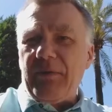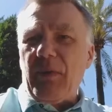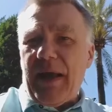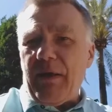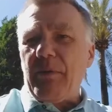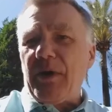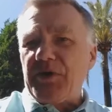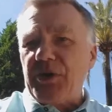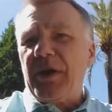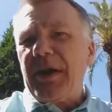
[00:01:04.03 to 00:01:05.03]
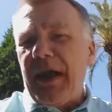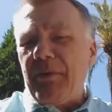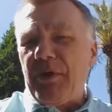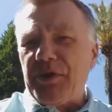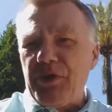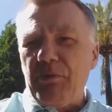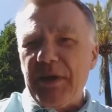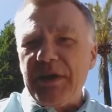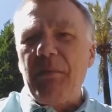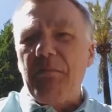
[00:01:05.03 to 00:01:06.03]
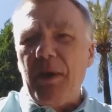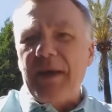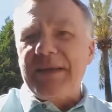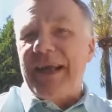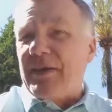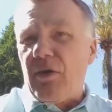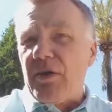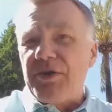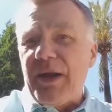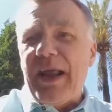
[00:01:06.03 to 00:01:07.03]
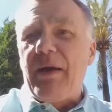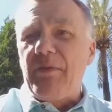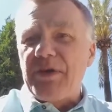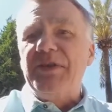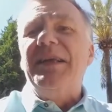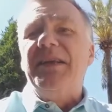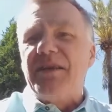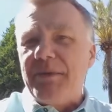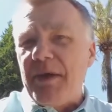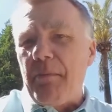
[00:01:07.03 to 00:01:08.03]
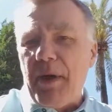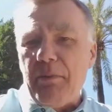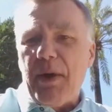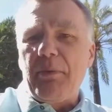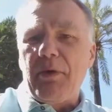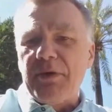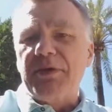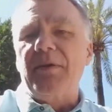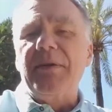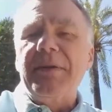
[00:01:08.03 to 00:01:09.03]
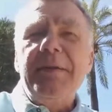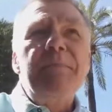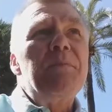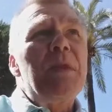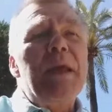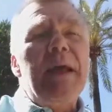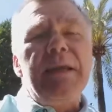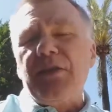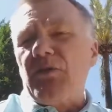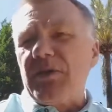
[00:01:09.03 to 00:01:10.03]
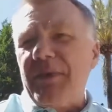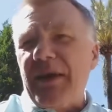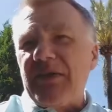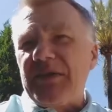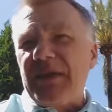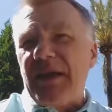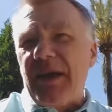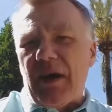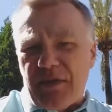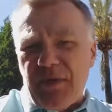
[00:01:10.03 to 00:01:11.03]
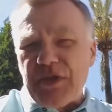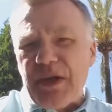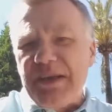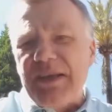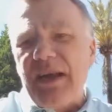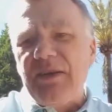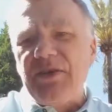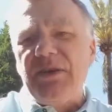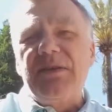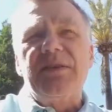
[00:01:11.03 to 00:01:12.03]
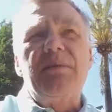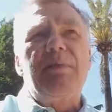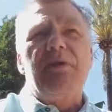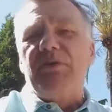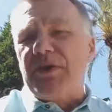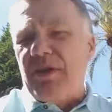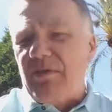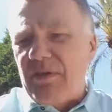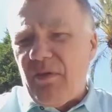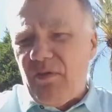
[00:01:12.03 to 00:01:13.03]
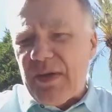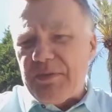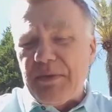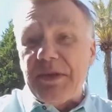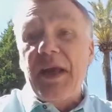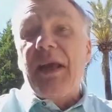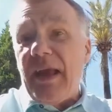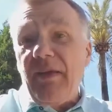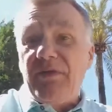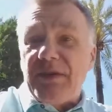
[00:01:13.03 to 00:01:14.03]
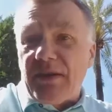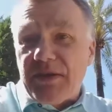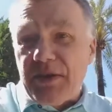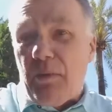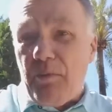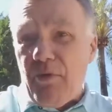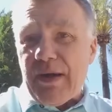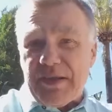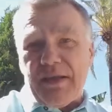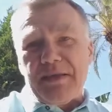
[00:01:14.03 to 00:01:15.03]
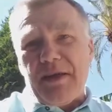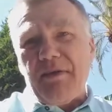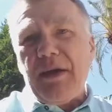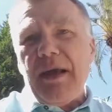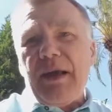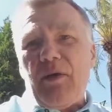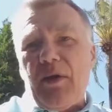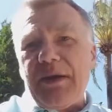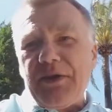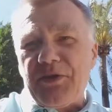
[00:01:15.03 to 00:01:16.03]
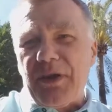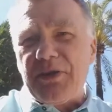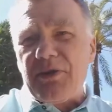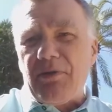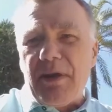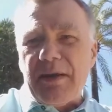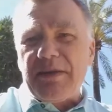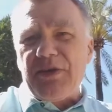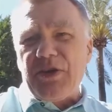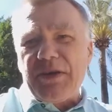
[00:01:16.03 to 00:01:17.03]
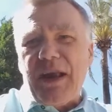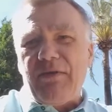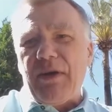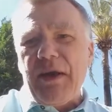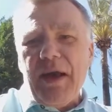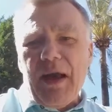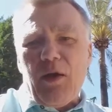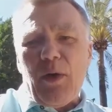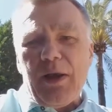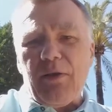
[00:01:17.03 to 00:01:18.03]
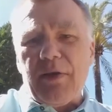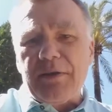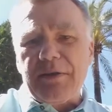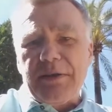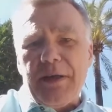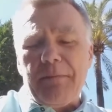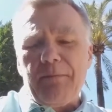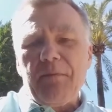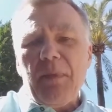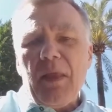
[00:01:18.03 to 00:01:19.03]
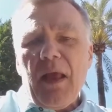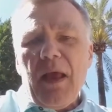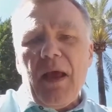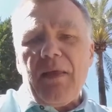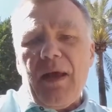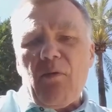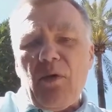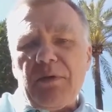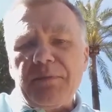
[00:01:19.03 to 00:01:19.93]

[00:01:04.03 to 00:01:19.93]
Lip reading: How much should be done by technology, and how much needs to be done by people, and so on. He talks about artificial intelligence, about return on investment. He even touches on Brexit. So quite an interesting story. I suggest you have a quick look at that one.